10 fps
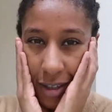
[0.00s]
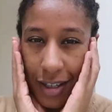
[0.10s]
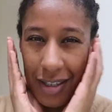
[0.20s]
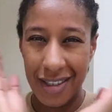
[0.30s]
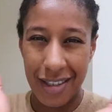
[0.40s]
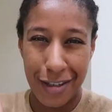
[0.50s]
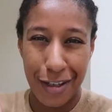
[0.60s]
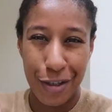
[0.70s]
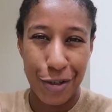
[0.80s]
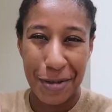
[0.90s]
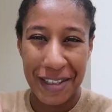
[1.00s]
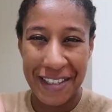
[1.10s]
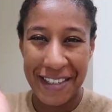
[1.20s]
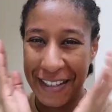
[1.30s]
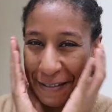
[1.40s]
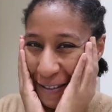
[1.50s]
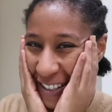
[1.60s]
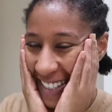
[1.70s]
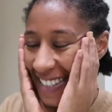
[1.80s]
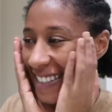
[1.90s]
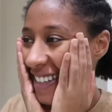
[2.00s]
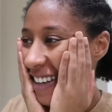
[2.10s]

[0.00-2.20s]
is an issue in itself, right?